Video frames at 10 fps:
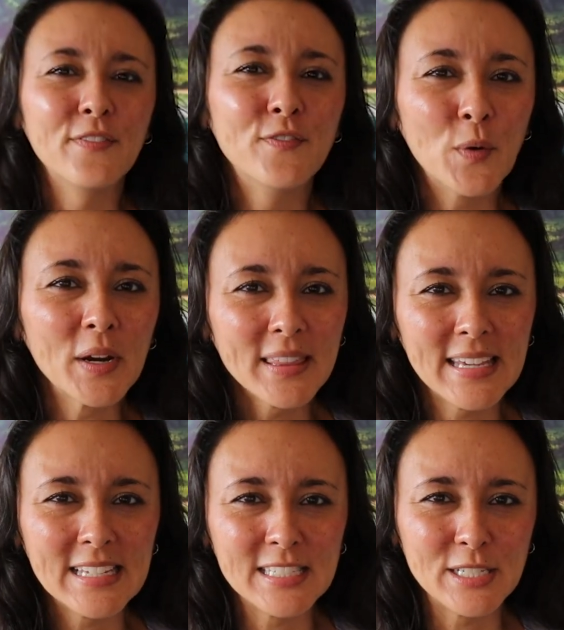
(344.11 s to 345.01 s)
fourth
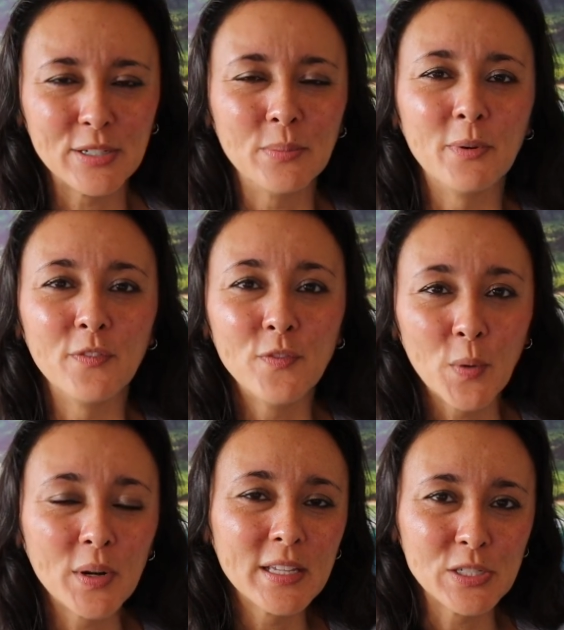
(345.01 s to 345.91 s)
thing to do
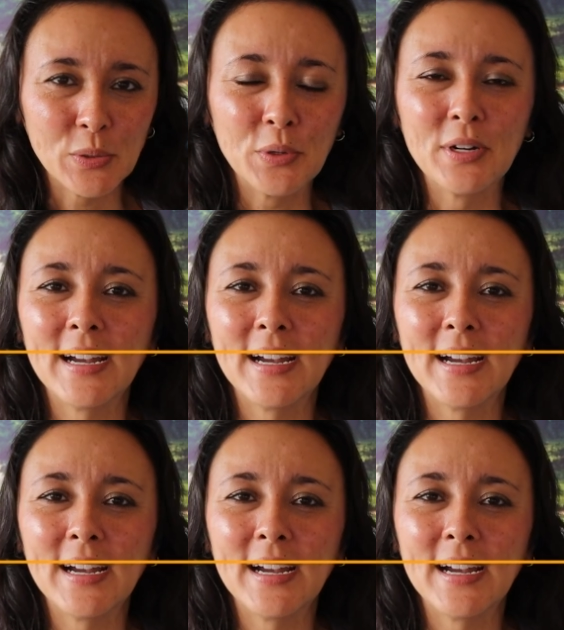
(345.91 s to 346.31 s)
before the tour or